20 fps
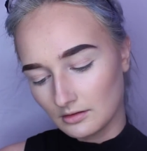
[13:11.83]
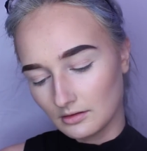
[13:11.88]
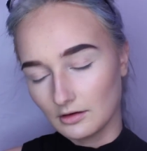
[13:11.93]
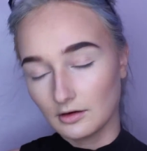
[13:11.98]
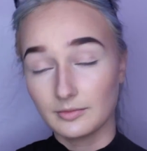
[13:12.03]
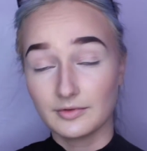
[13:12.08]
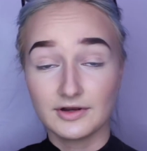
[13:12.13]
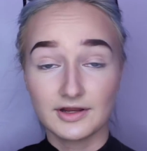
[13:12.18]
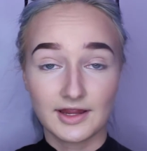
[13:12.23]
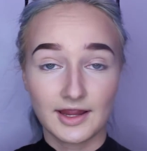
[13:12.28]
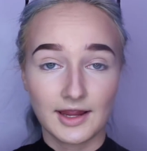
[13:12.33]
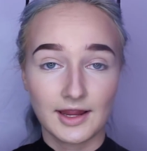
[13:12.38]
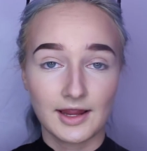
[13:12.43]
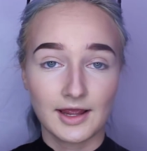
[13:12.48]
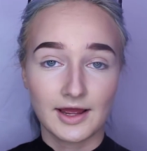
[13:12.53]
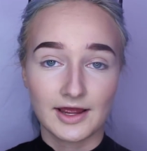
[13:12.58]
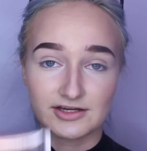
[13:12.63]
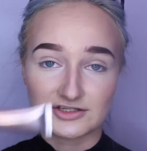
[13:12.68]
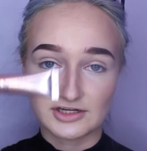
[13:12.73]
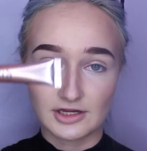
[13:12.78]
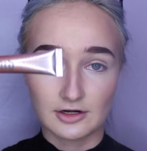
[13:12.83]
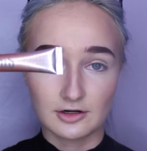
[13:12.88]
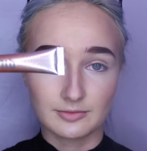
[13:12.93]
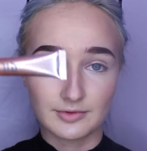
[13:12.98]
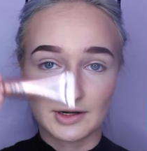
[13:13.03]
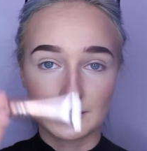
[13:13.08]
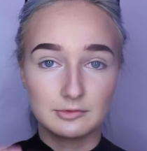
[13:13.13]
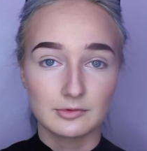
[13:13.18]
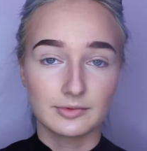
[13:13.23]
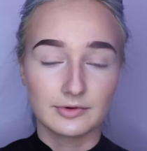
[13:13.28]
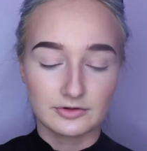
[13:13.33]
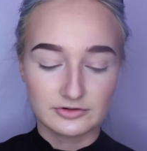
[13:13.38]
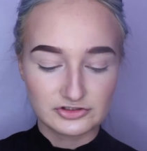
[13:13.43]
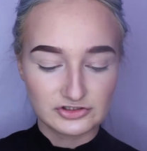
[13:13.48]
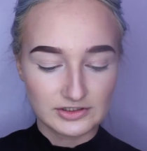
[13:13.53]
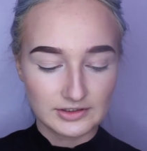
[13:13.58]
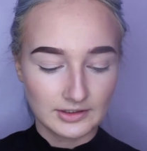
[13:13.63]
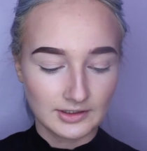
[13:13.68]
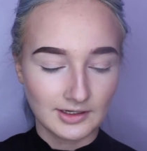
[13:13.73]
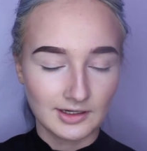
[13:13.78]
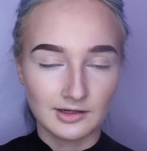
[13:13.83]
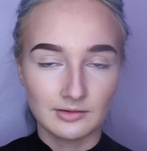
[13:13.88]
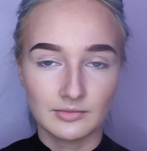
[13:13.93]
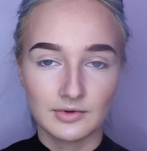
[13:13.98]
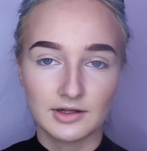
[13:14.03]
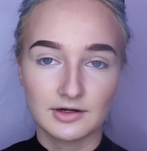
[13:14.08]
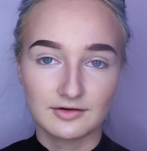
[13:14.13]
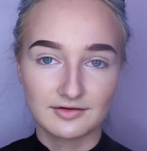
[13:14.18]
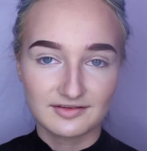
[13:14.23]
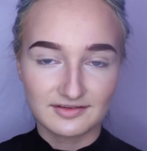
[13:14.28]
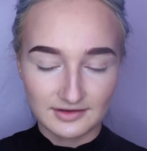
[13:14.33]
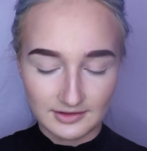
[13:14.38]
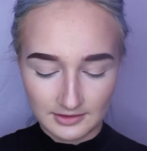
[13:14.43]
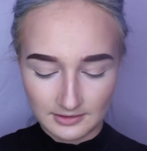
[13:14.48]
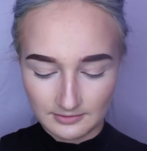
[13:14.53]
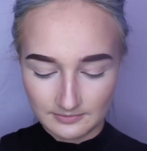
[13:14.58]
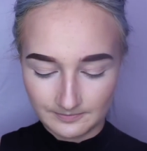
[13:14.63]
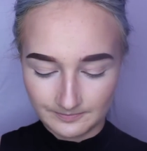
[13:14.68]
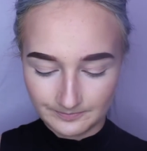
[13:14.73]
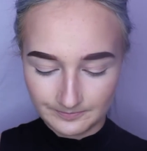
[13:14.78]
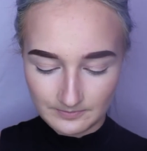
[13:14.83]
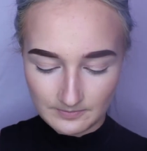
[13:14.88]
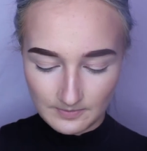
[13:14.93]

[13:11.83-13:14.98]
Urban Decay Eyeshadow Primer Potion in Minor Sin.